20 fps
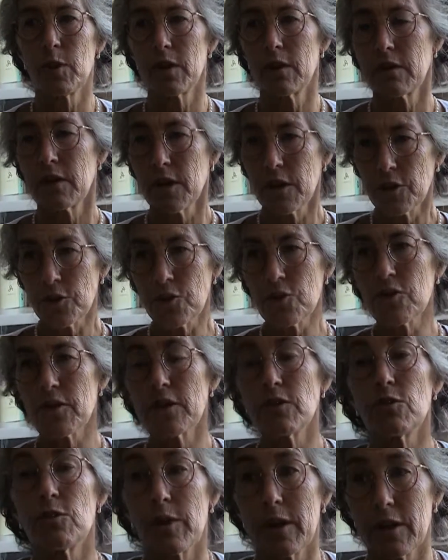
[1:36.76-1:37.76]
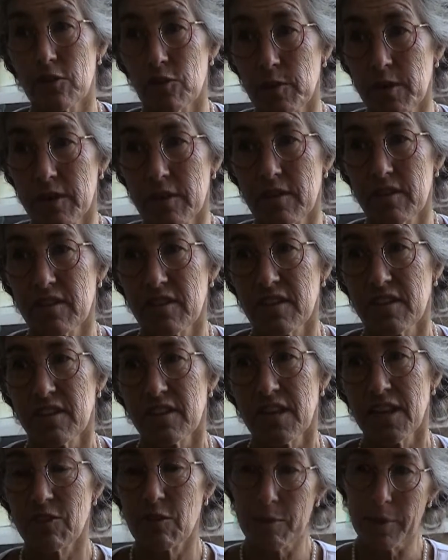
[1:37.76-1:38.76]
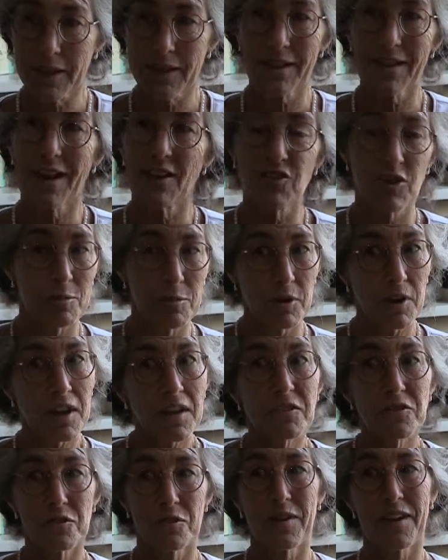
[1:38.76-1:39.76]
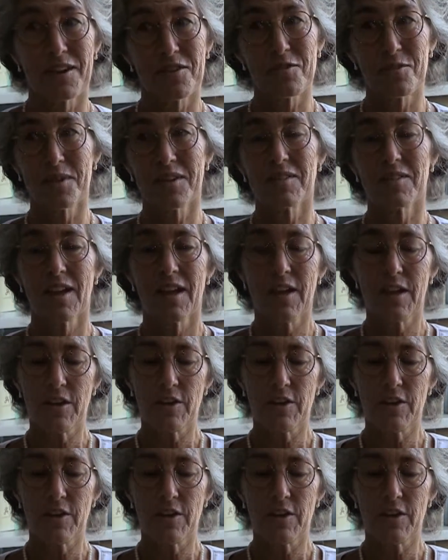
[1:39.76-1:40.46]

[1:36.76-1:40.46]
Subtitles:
as well. You're undergraduates. Everybody in NUiGEM are undergraduates.